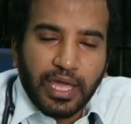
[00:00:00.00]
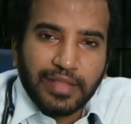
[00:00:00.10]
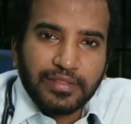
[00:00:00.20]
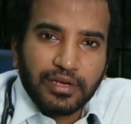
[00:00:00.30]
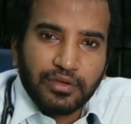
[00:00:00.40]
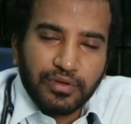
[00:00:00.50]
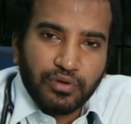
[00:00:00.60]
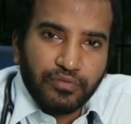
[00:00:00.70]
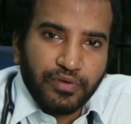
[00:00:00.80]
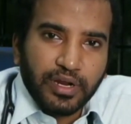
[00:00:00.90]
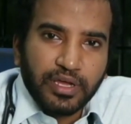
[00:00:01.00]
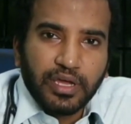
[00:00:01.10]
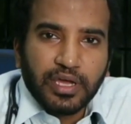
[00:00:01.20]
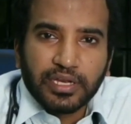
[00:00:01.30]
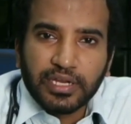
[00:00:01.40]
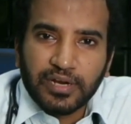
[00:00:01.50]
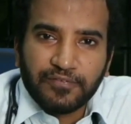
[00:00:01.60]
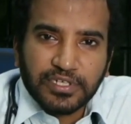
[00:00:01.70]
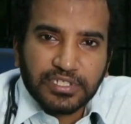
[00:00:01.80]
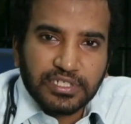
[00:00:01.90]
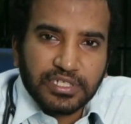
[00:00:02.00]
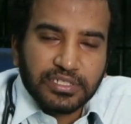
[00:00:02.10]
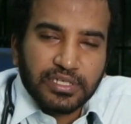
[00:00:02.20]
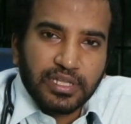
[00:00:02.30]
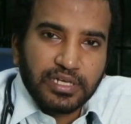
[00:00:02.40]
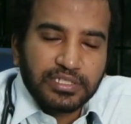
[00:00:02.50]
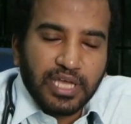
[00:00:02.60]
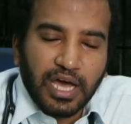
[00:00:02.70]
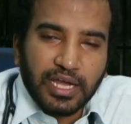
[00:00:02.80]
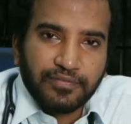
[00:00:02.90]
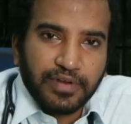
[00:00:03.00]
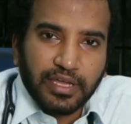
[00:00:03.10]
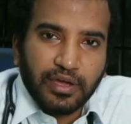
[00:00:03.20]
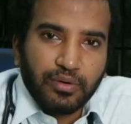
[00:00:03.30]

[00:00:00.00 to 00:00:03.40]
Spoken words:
and then we go for a renal function test, that is RFT.